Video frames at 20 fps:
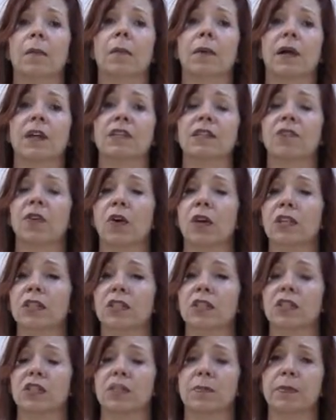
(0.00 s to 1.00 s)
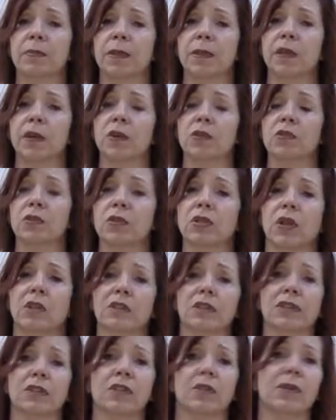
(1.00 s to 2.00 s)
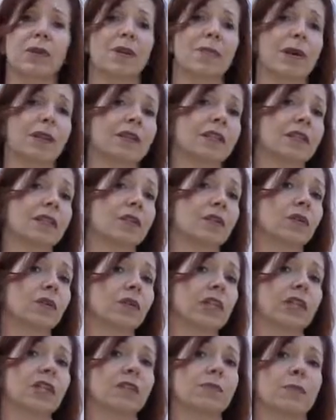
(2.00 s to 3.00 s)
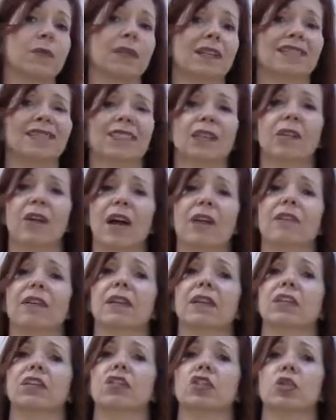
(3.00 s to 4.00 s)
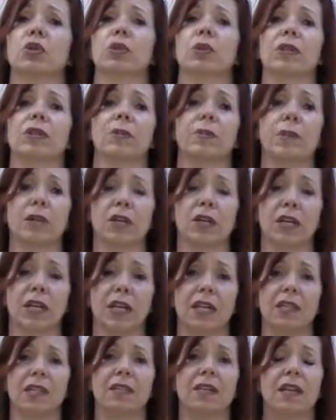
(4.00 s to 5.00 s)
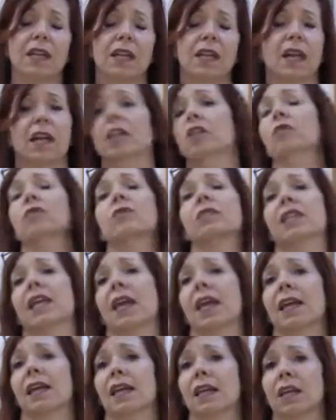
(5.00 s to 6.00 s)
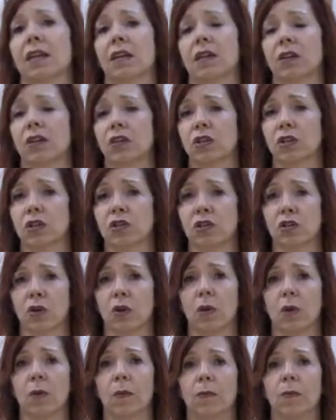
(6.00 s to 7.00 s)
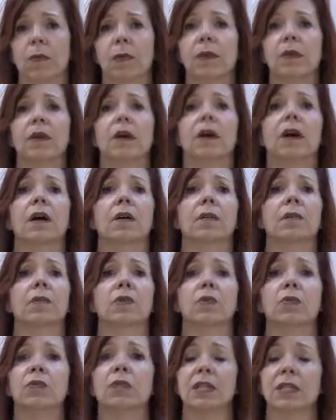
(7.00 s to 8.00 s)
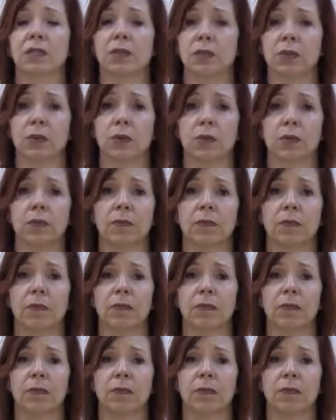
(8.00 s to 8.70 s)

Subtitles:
as far as discipline goes, we talked a little bit about the little kids, but let's say you're having an issue with the bigger kids and you just can't get it under control. You need to